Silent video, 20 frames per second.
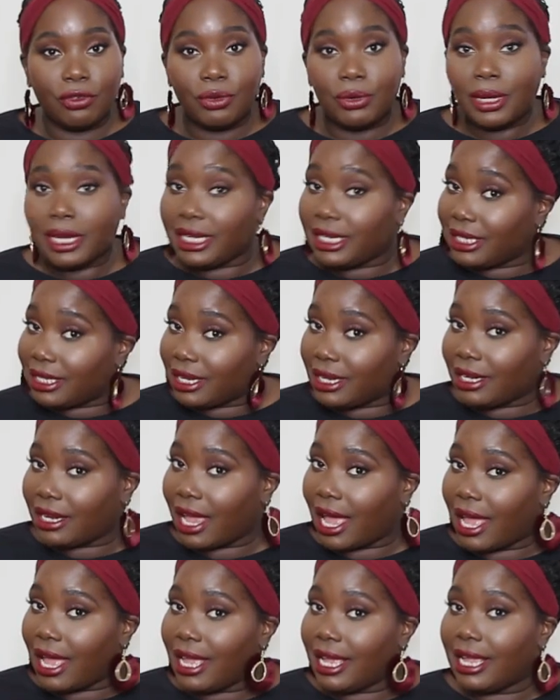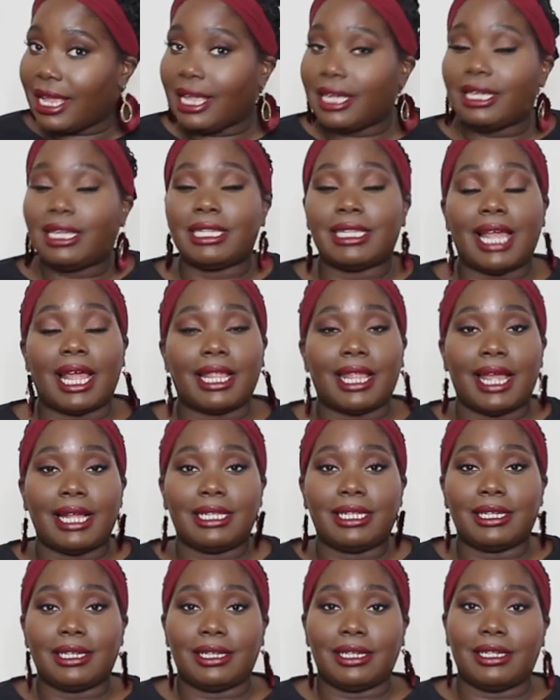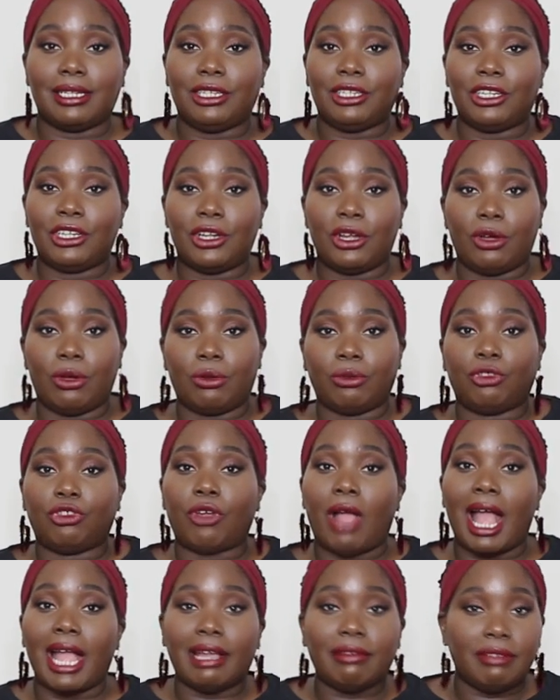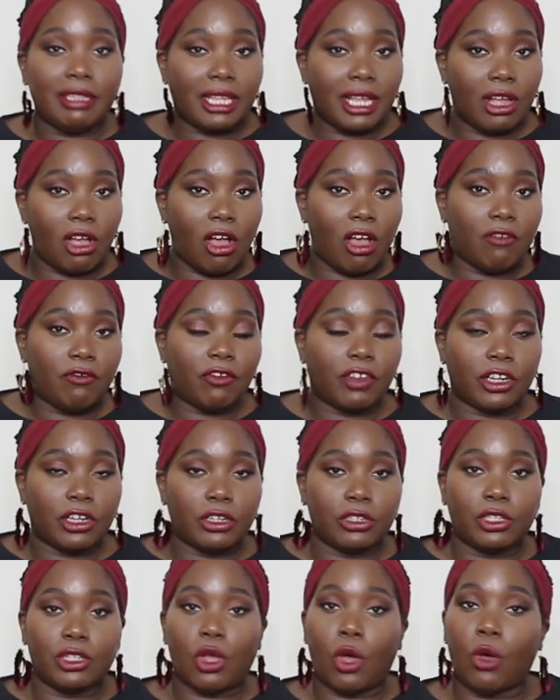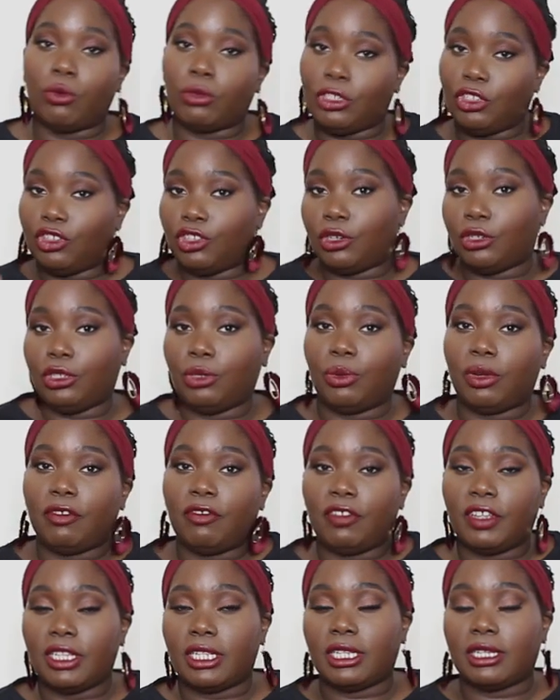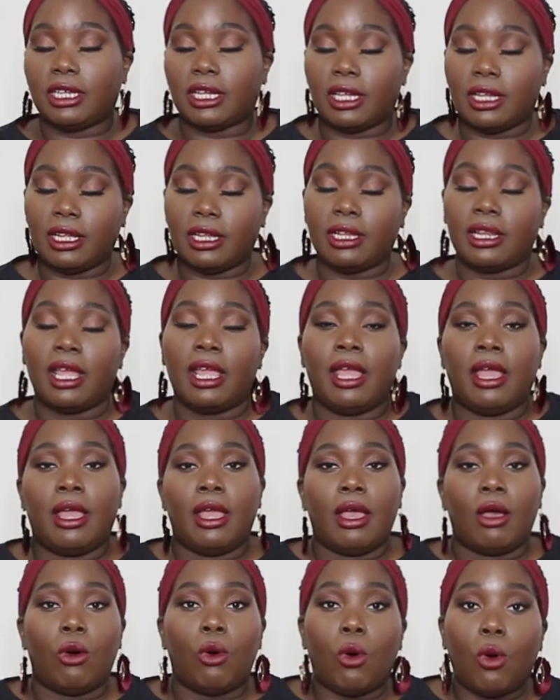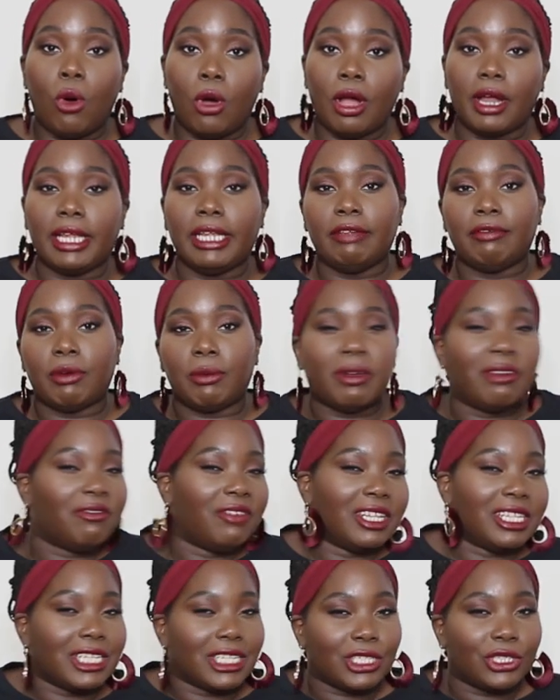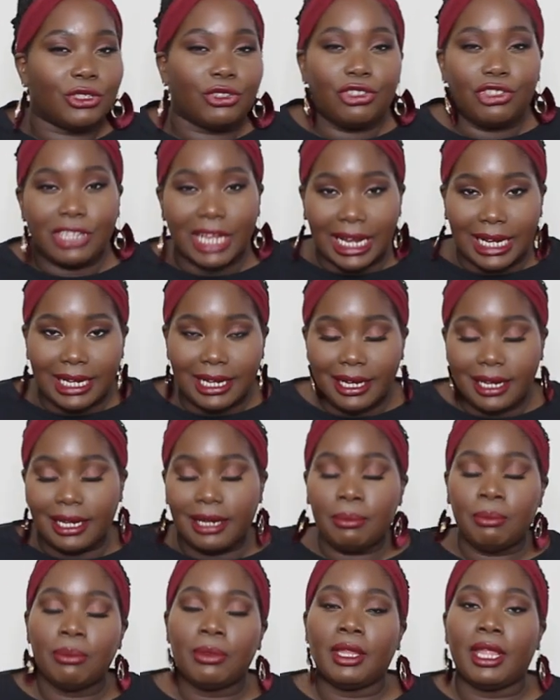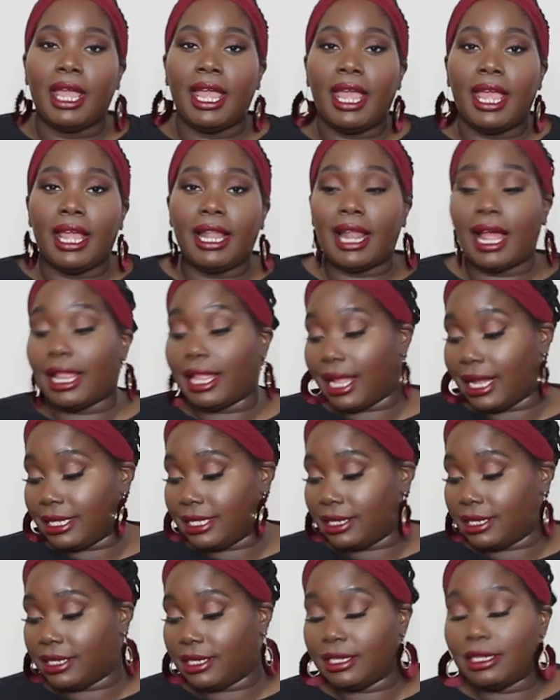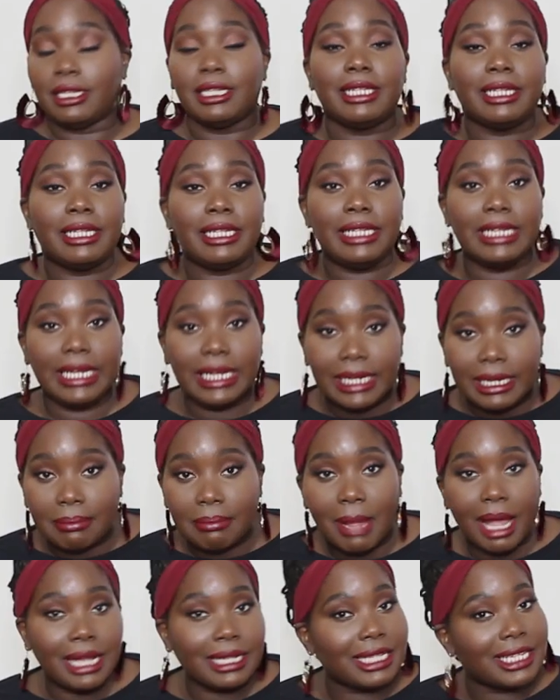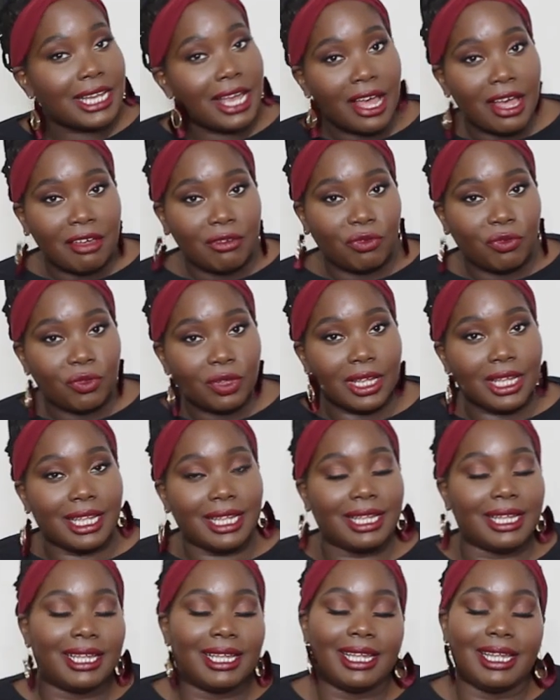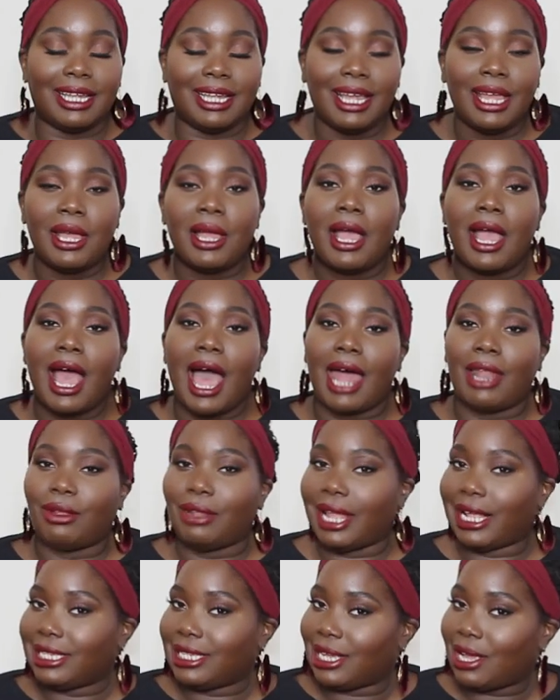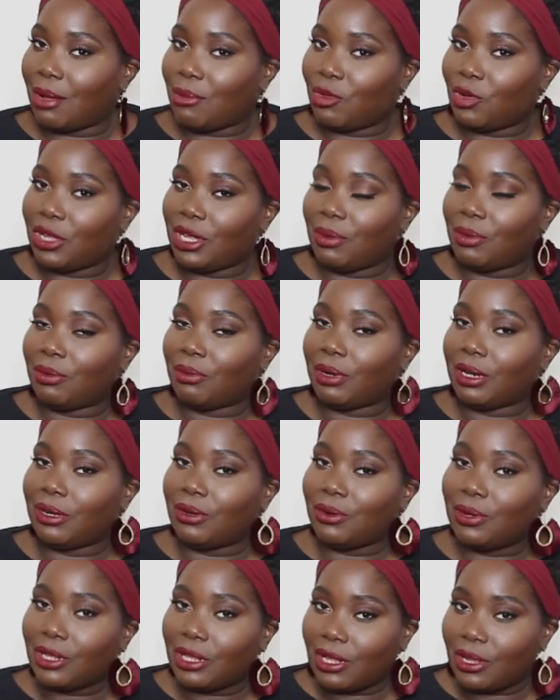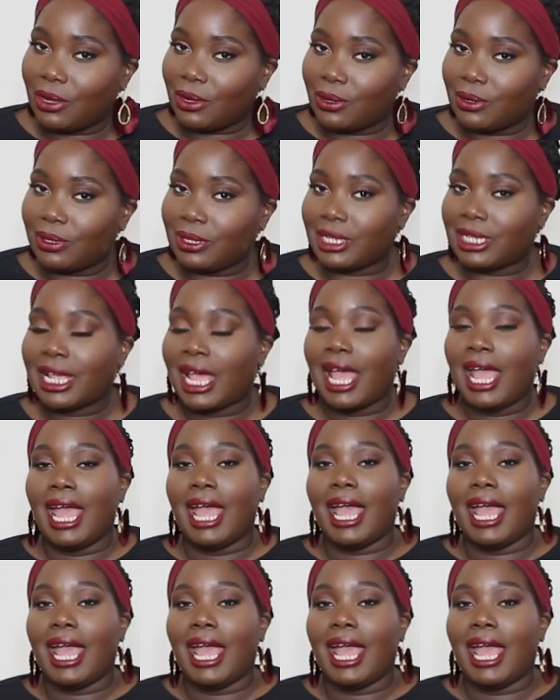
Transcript: through anything yet, because I like to, you know, try everything on first, only show you what fits good or even what fits a little shaky. And I like to steam my stuff. I don't like to come on here with wrinkled clothes.